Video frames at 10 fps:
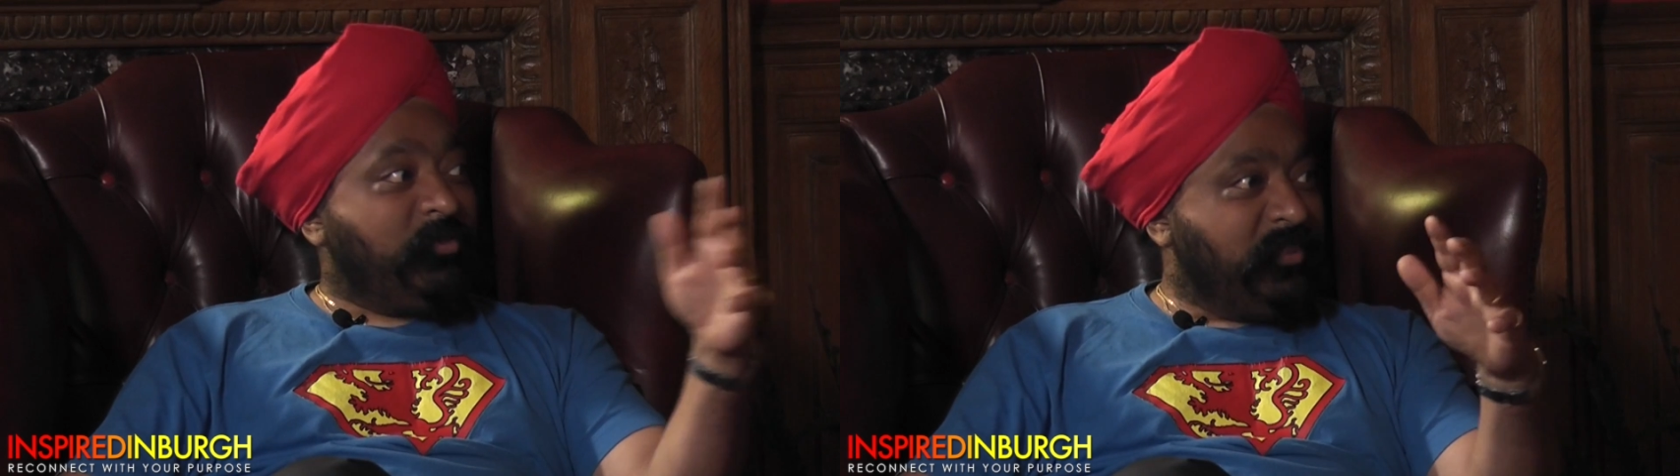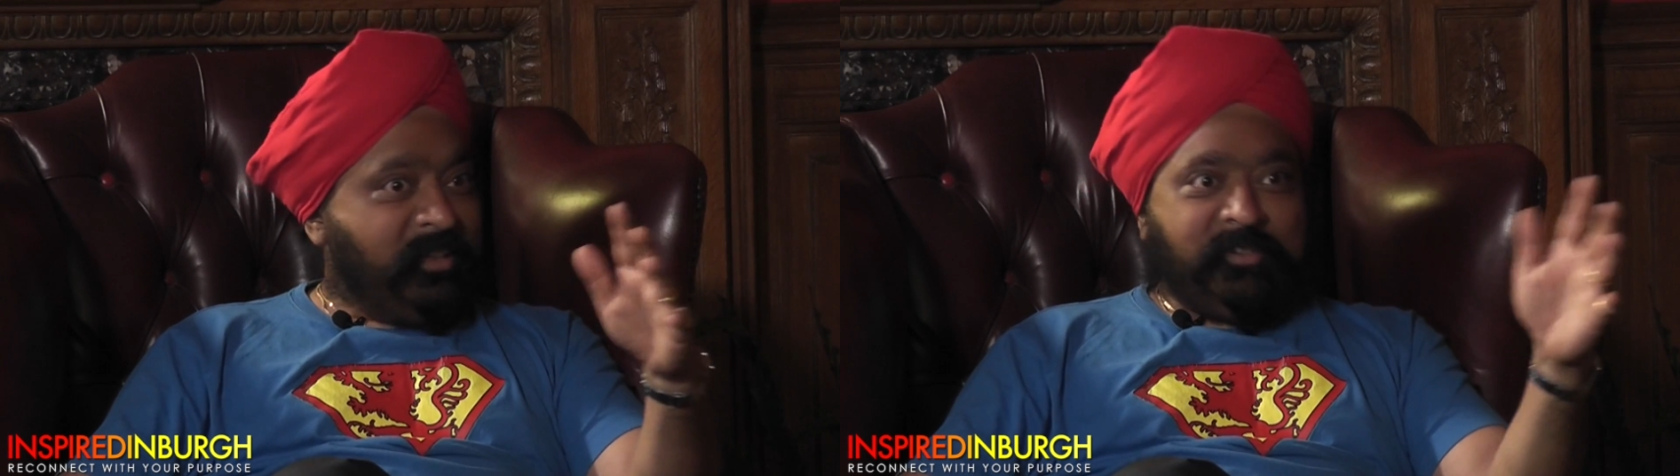
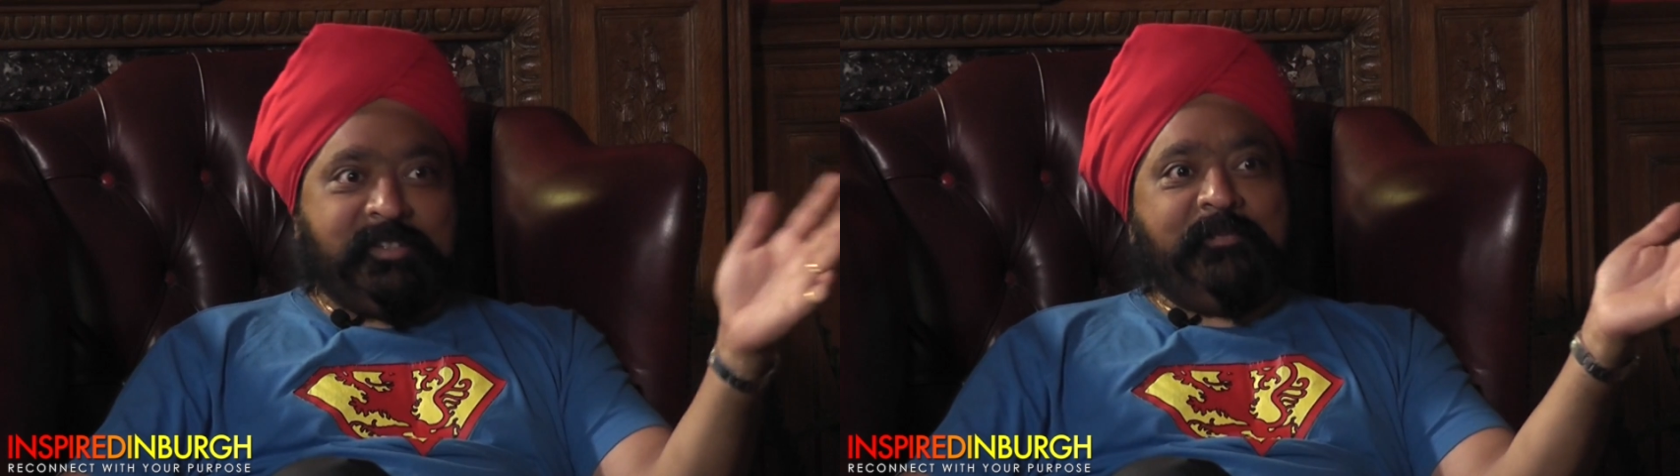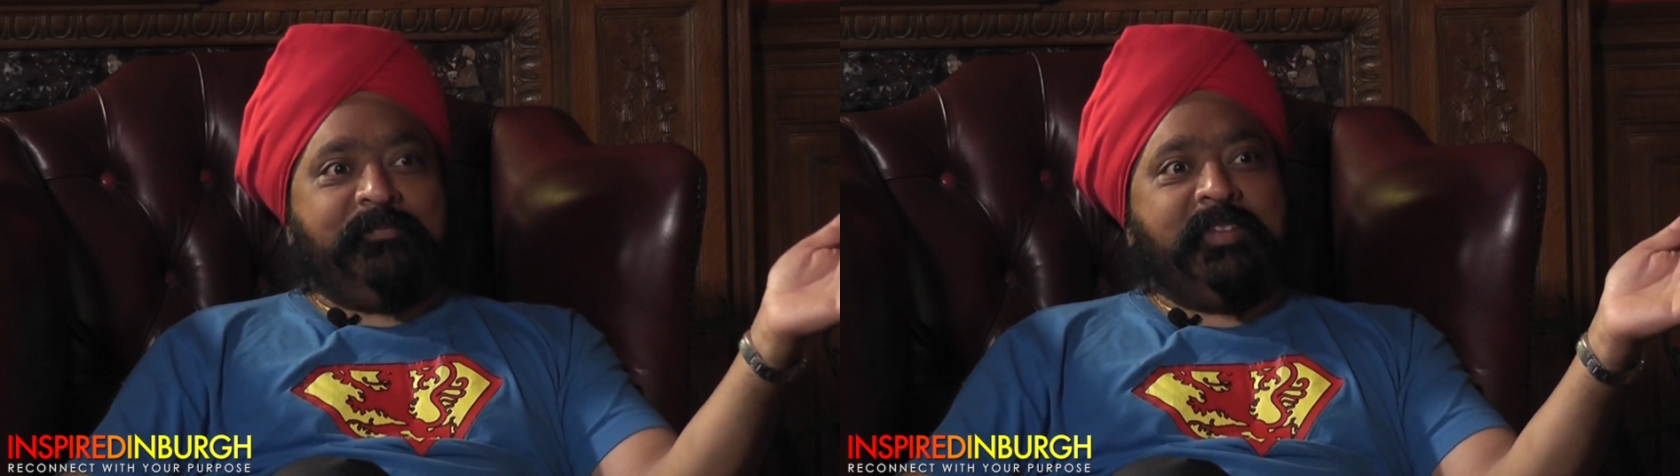
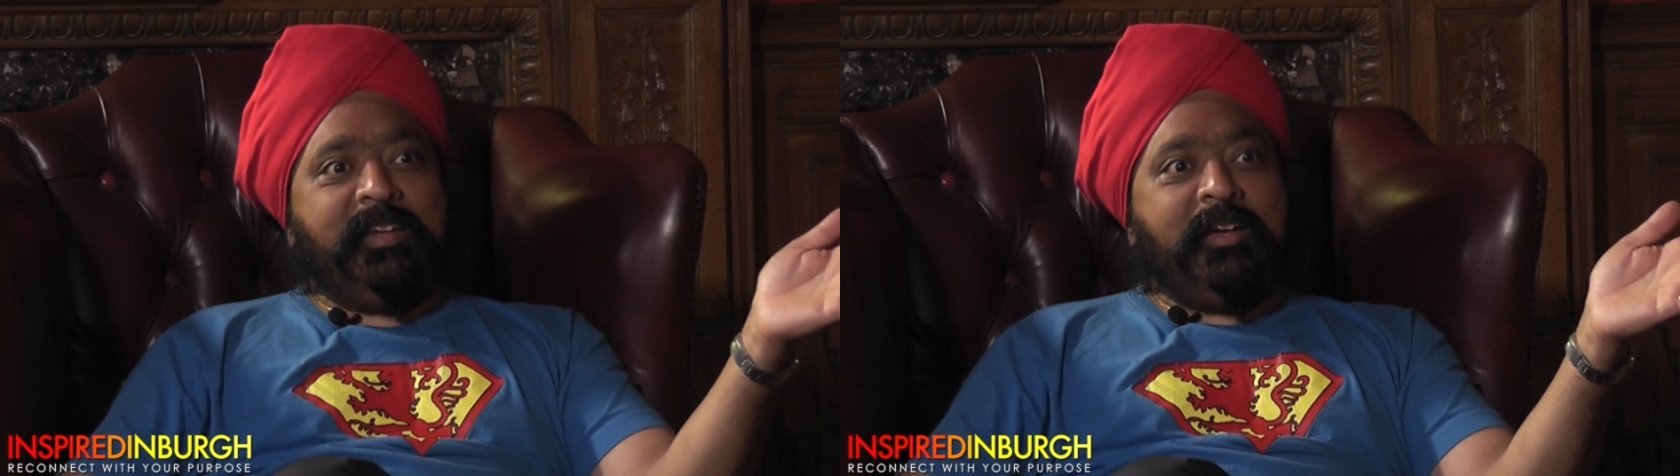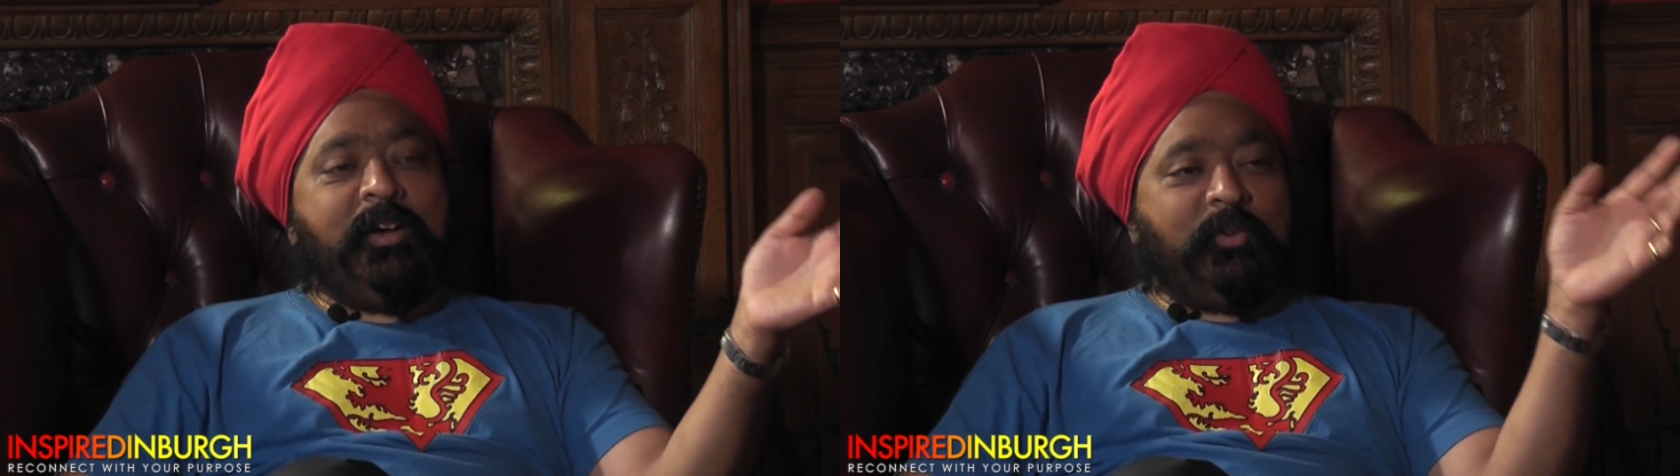Seriously.
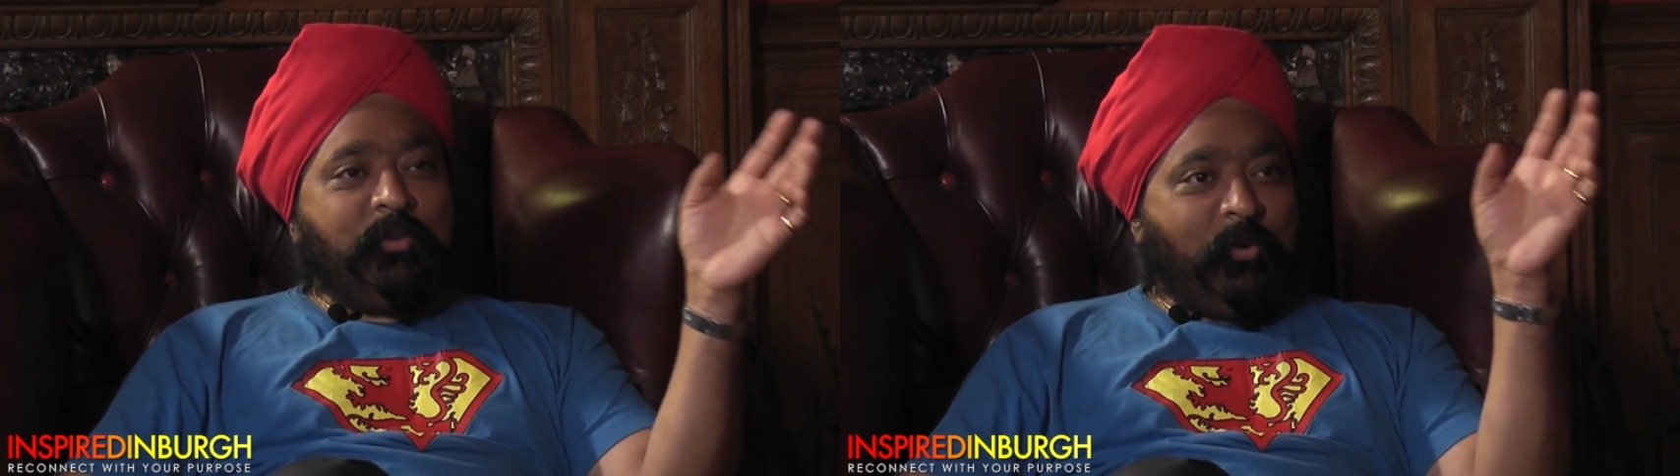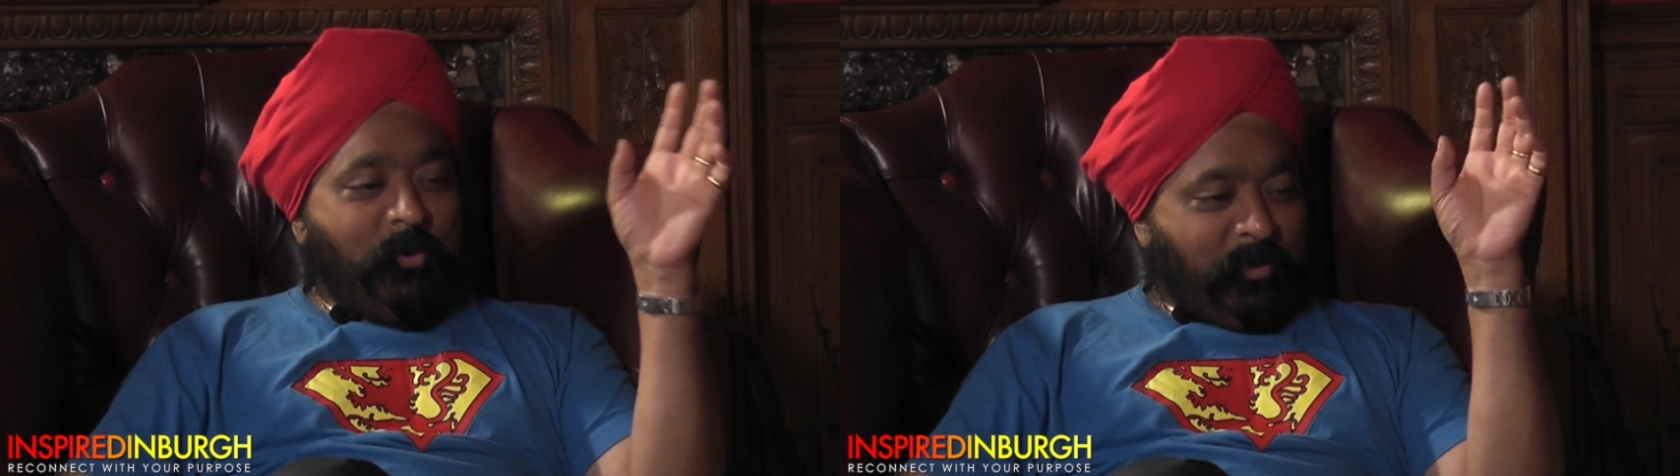So